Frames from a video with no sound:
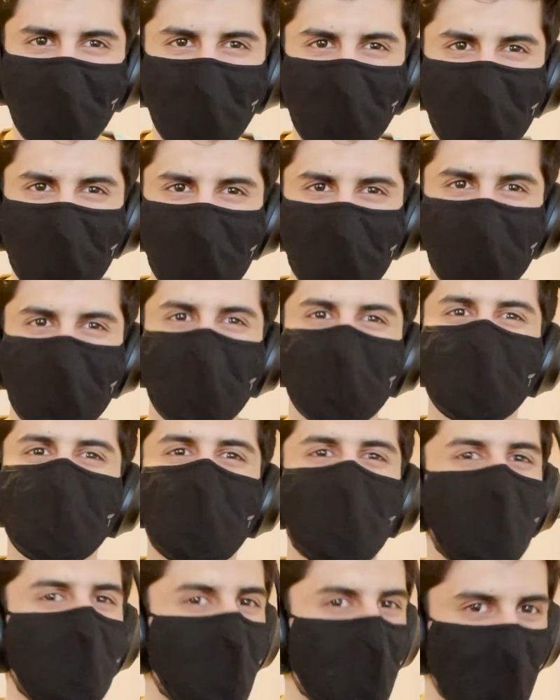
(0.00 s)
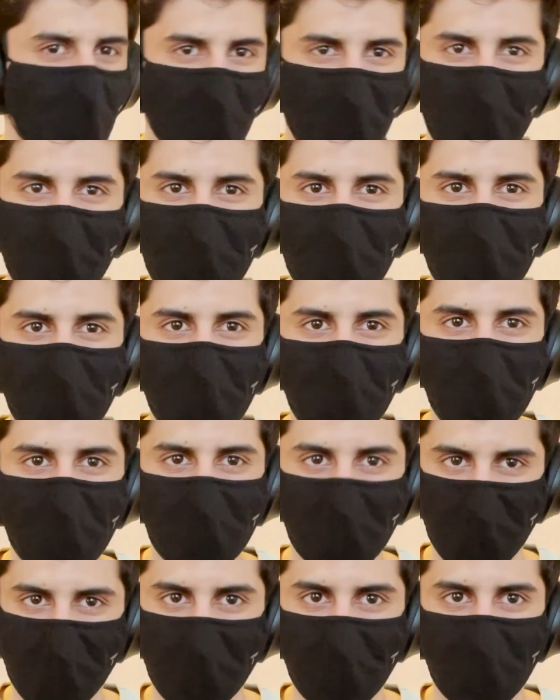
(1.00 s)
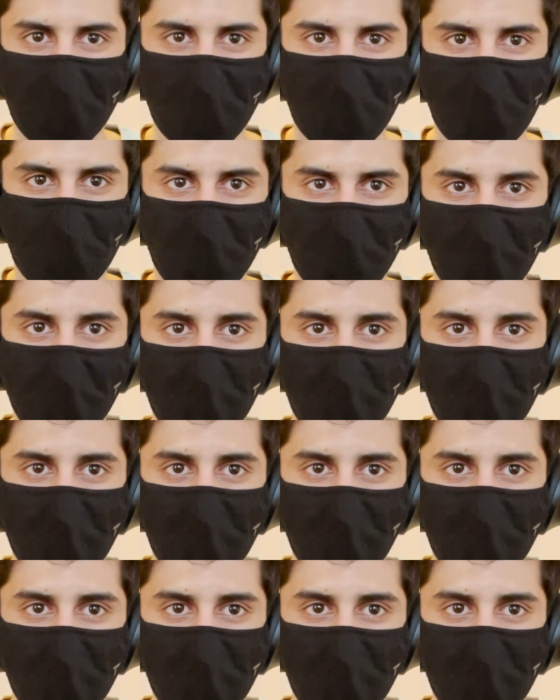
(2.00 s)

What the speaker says: I could drive anywhere in Norway,